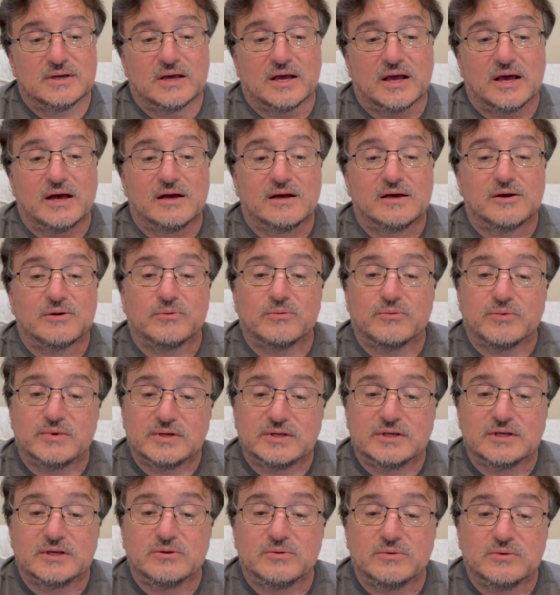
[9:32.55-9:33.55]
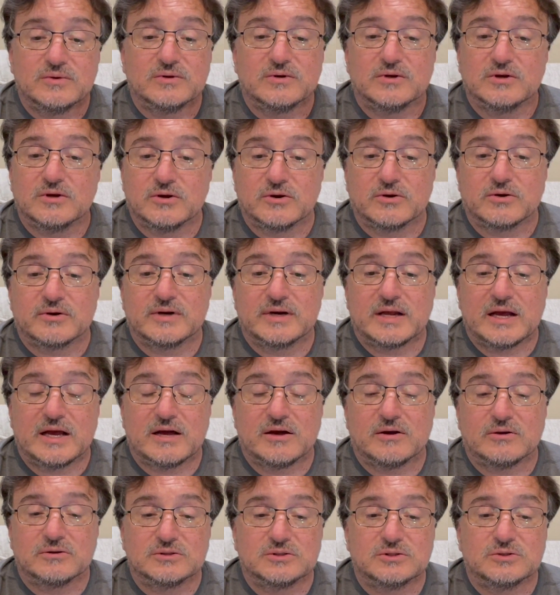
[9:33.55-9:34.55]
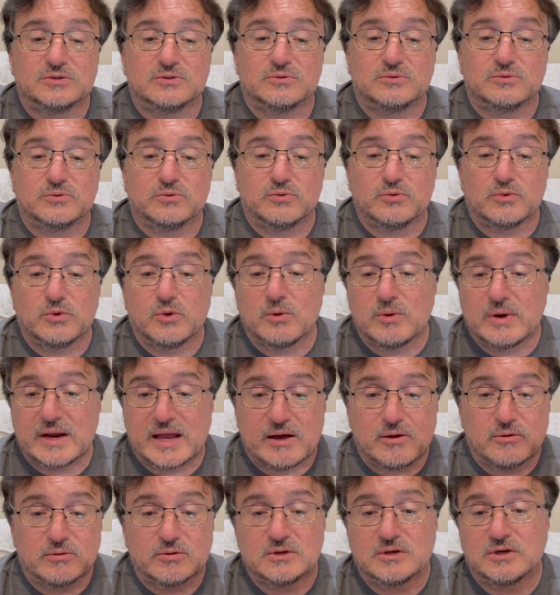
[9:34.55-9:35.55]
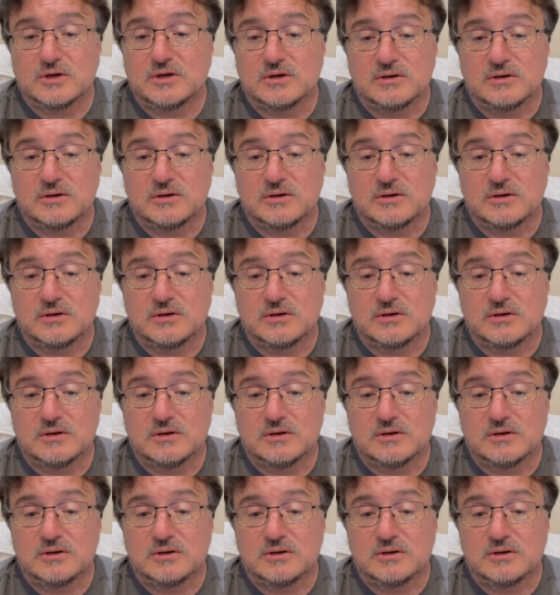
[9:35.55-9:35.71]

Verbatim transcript: Uh, we did learn how to roll out